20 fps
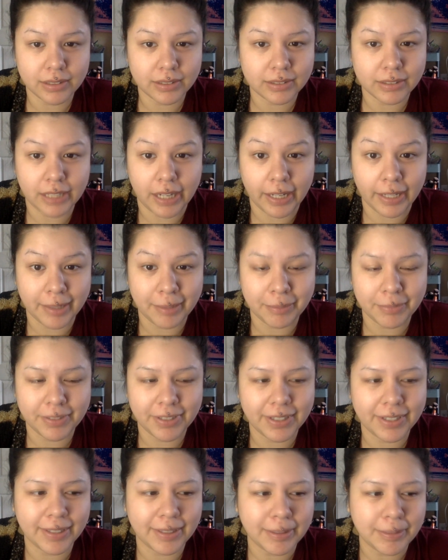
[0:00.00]
time,
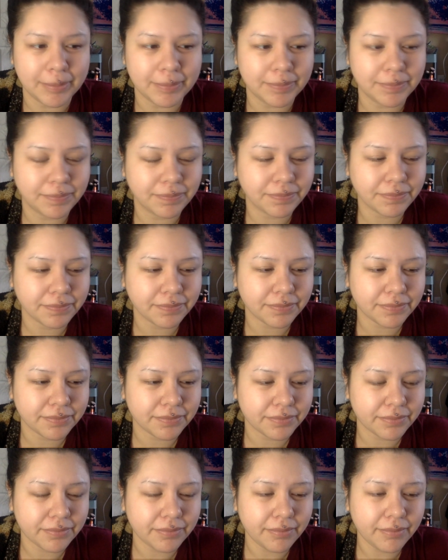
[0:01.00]

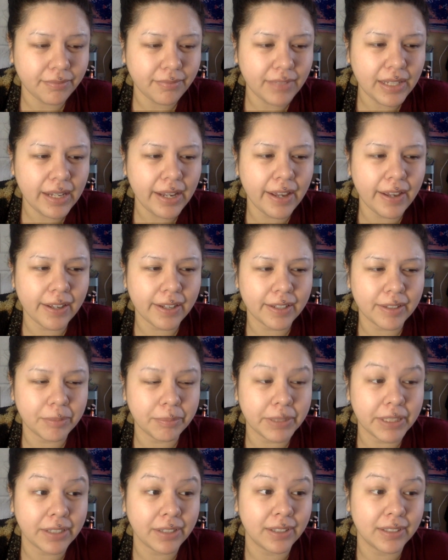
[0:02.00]
and
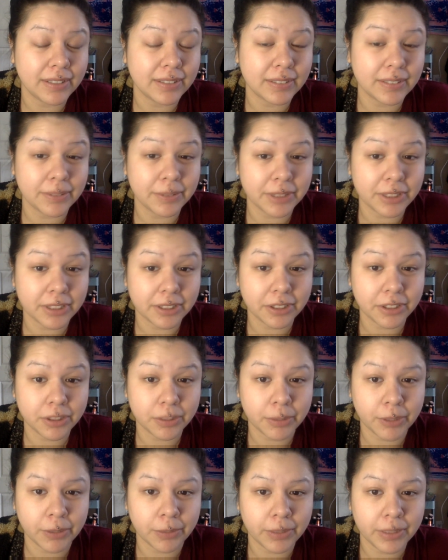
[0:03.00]
because it was such a
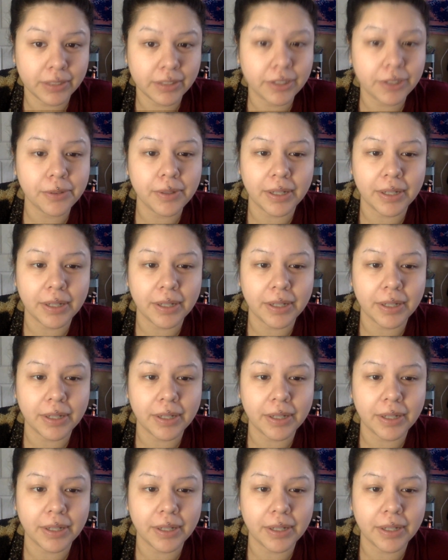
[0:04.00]
small window,